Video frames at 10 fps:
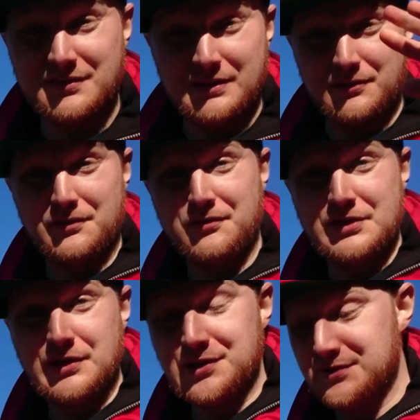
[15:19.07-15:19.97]
I don't know,
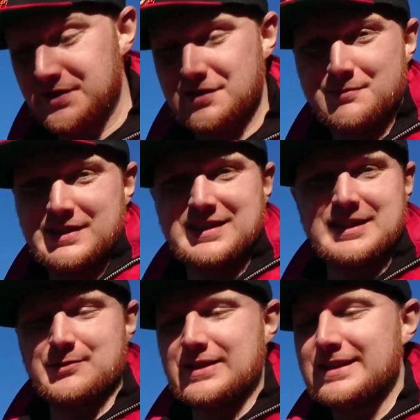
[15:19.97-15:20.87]
300 something
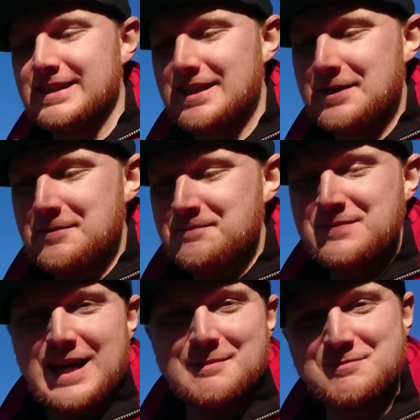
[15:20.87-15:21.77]
in Great League,
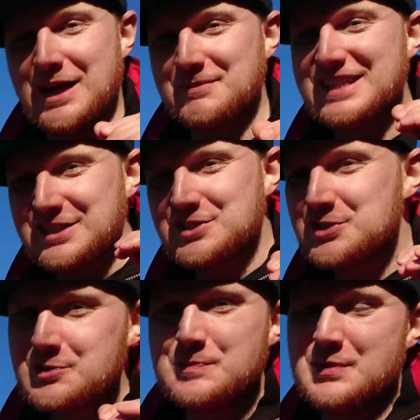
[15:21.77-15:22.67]
I'm getting
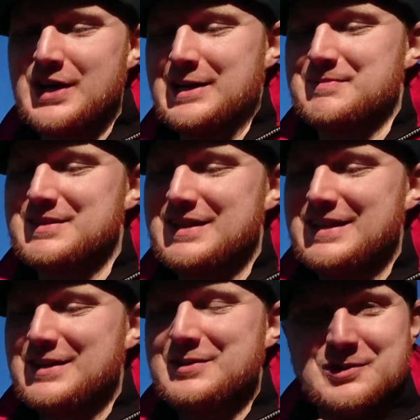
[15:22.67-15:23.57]
super hyped
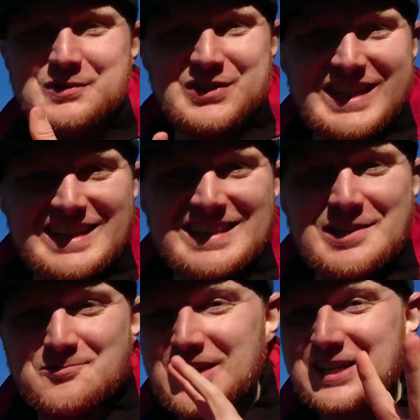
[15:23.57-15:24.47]
over getting
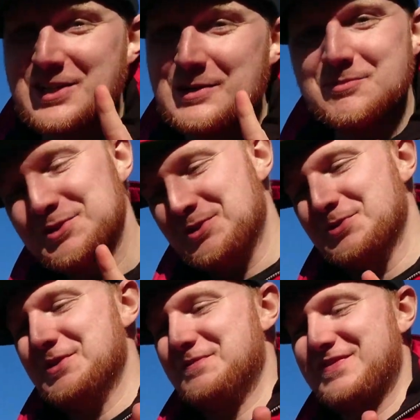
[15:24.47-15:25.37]
a rank number
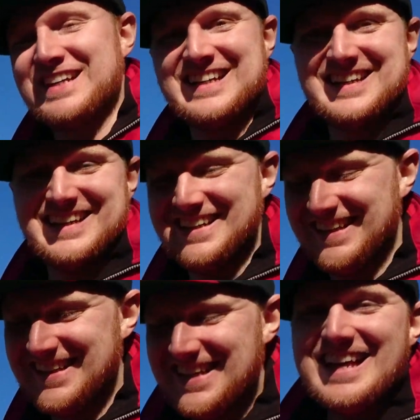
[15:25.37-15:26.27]
2
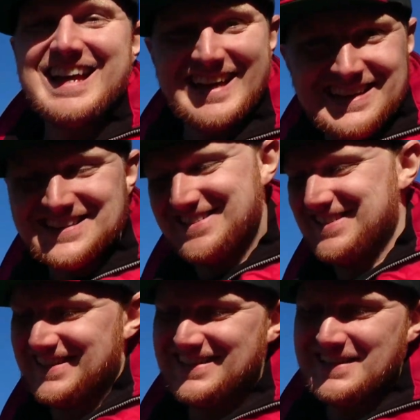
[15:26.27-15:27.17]
and a
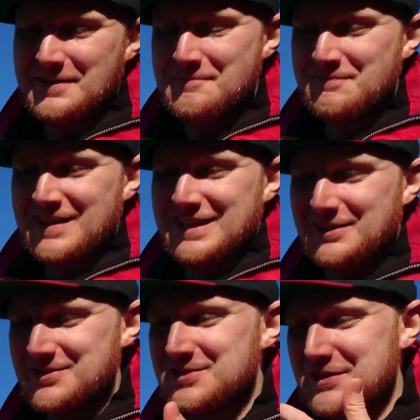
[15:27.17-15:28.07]
shiny.
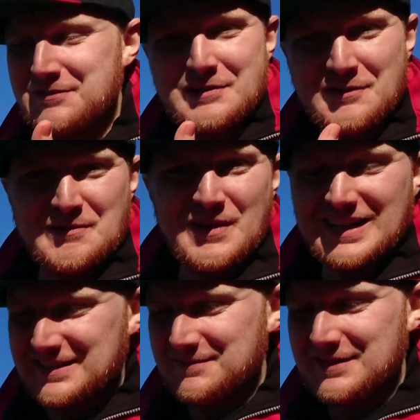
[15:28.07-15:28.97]
Also a fun
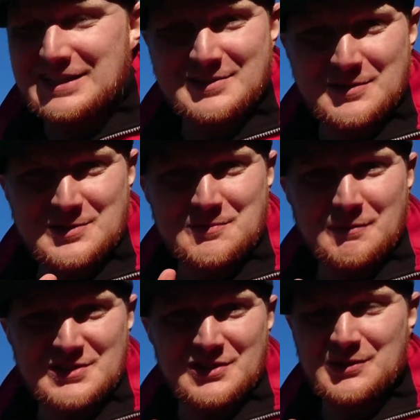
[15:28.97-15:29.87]
fact, as you
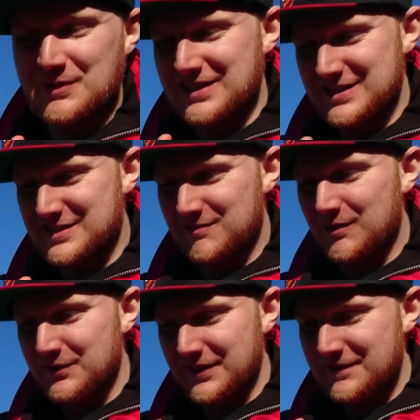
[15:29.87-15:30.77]
probably saw when I just
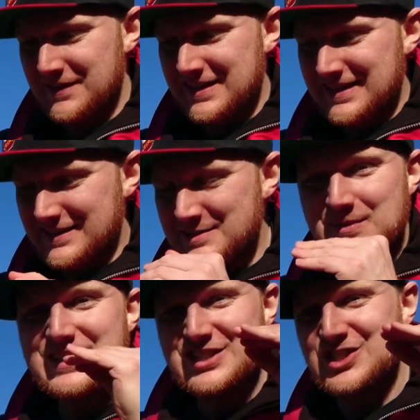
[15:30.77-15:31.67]
evolved it, this
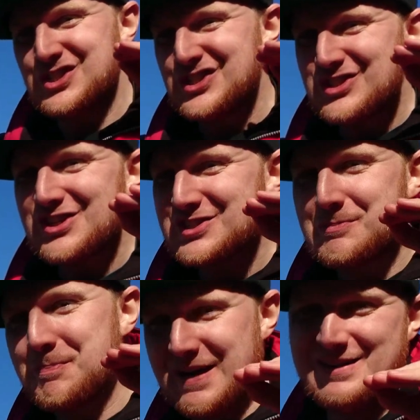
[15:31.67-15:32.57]
one
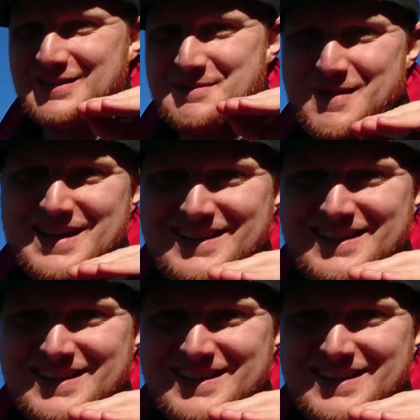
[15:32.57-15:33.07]
just barely made